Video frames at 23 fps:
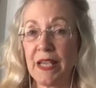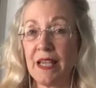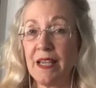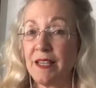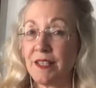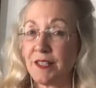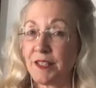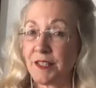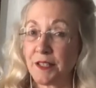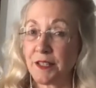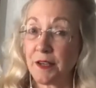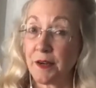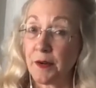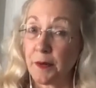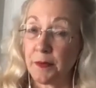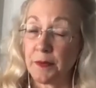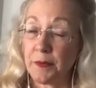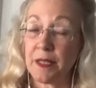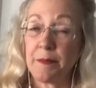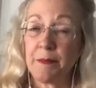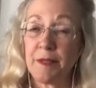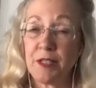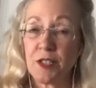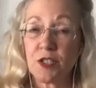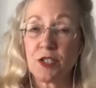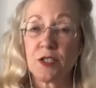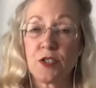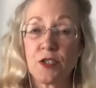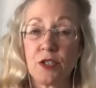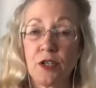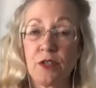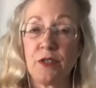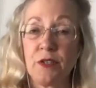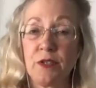So let me just
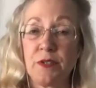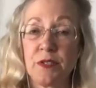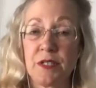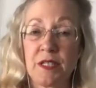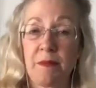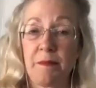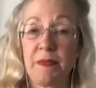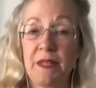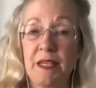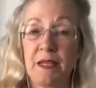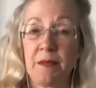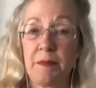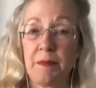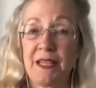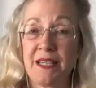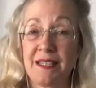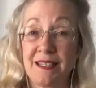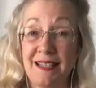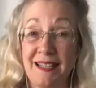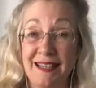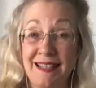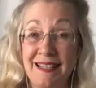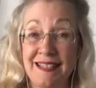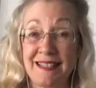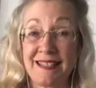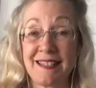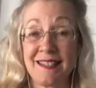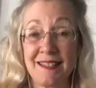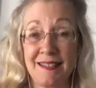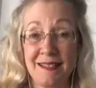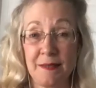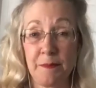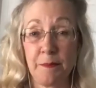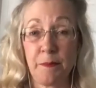show you something, because I think this
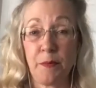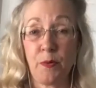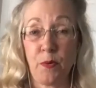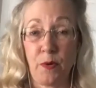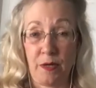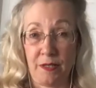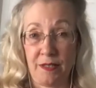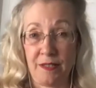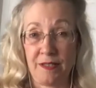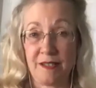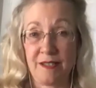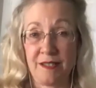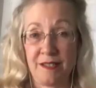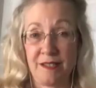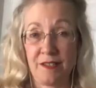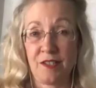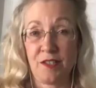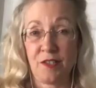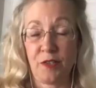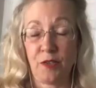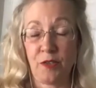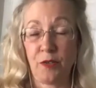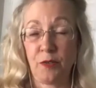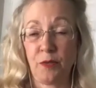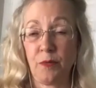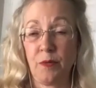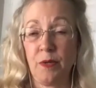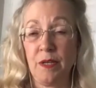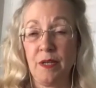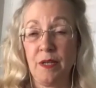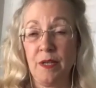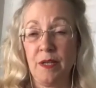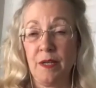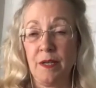is important to
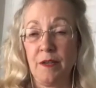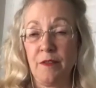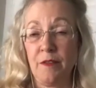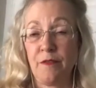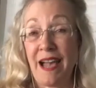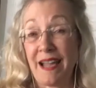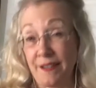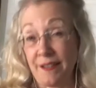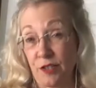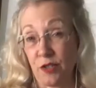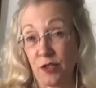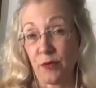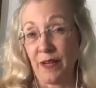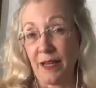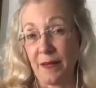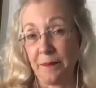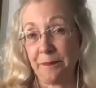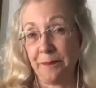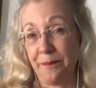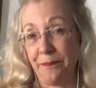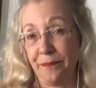factor in.